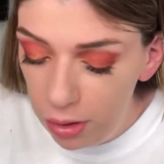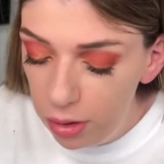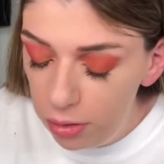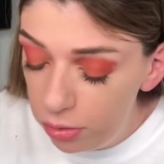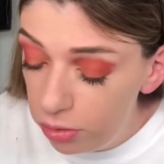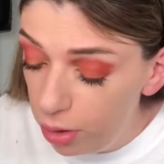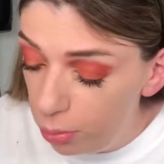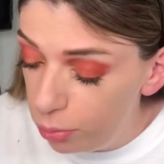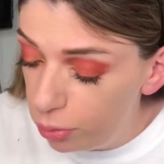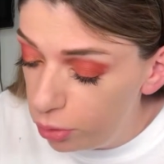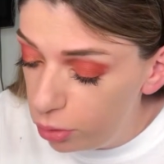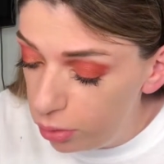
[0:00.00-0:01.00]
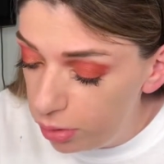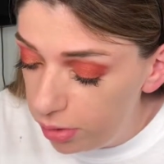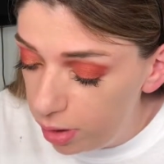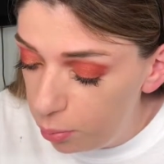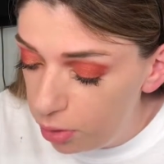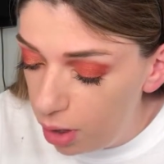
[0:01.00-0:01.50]
So I'm just going to do the same
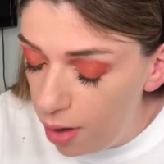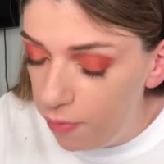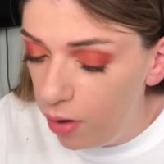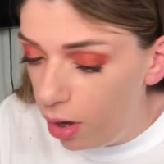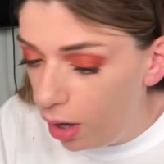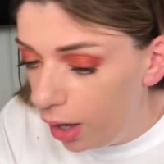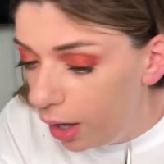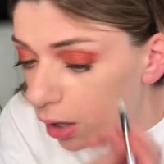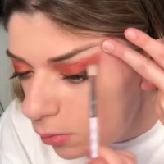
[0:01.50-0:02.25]
with the other eye,